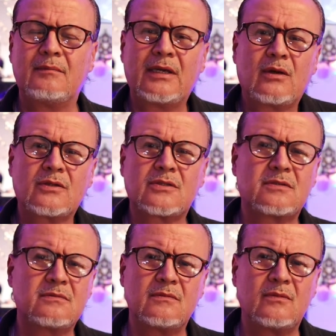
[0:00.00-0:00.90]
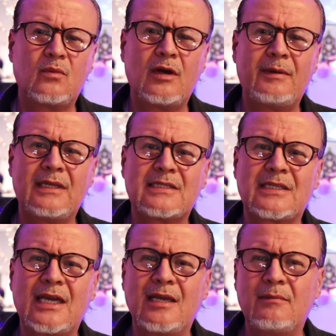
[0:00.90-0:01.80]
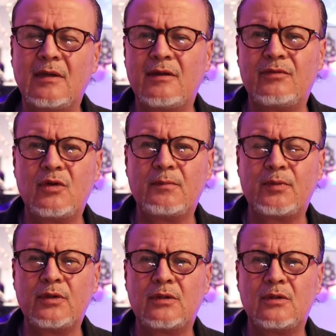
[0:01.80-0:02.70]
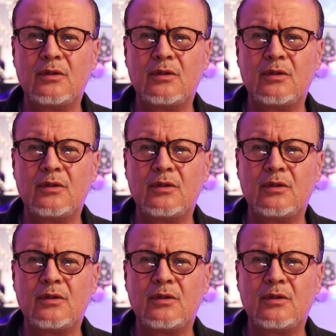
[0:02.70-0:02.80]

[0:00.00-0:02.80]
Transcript: because will be the same if you put